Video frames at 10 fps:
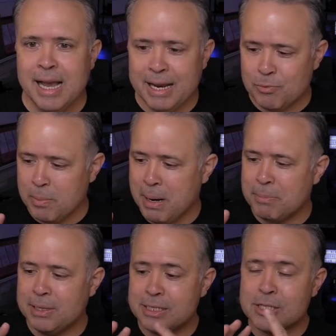and
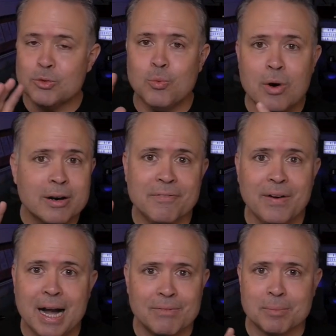remember, this is one of
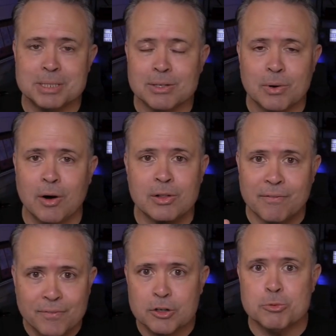five. I'm still on the
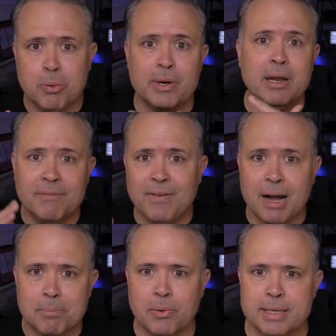first point of
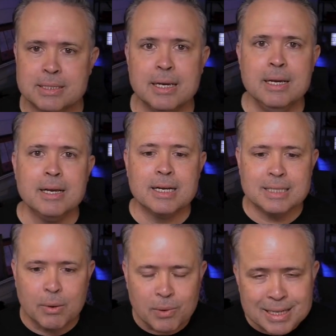five points because
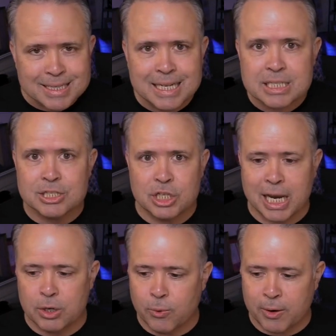I want to teach in
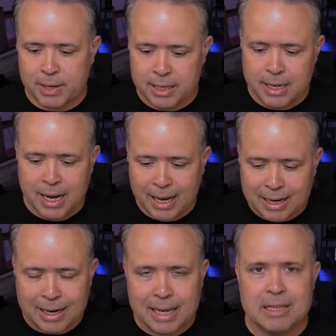January how
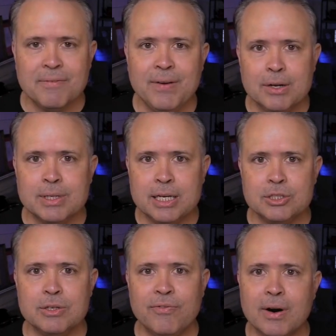to lay the
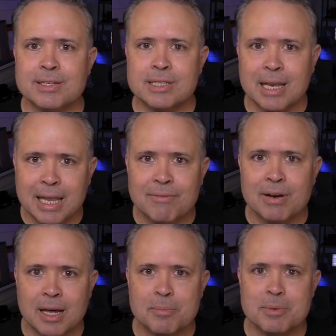foundation for us to
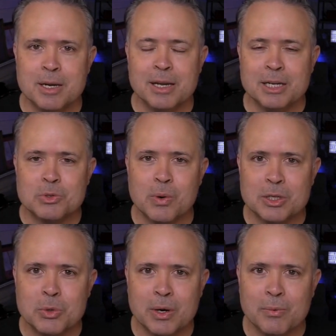level up in
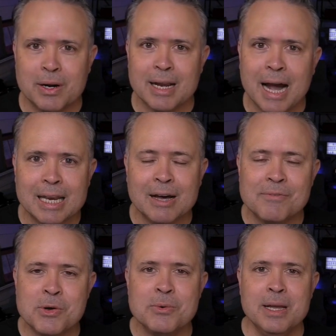2021. I
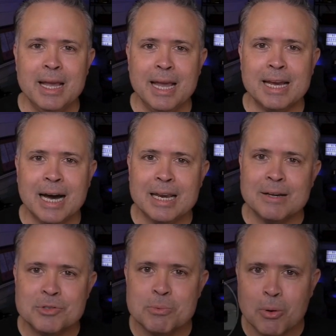love you and God
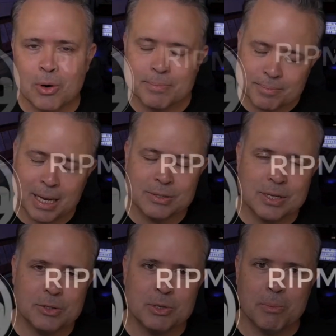loves you more. I'll
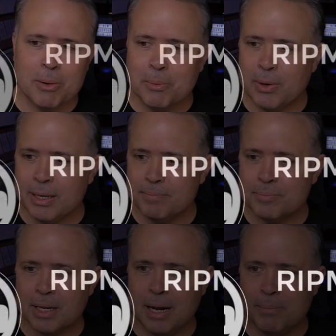see you tomorrow morning.
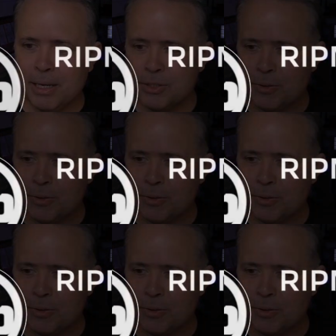God bless